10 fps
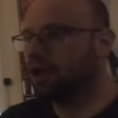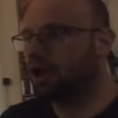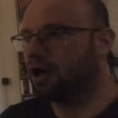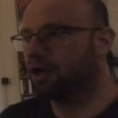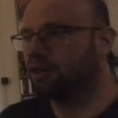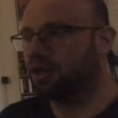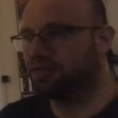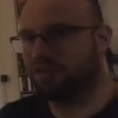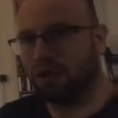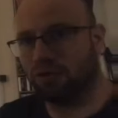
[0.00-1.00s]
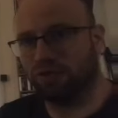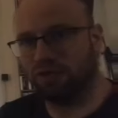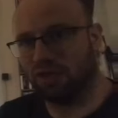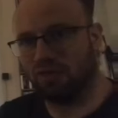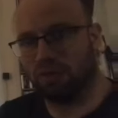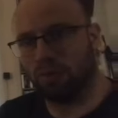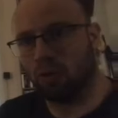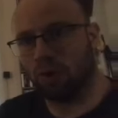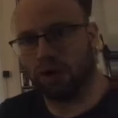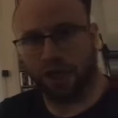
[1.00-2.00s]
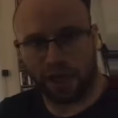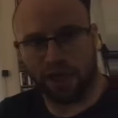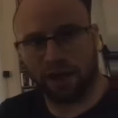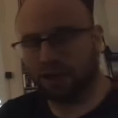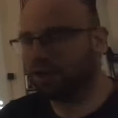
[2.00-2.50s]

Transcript: that sounds even more chaotic.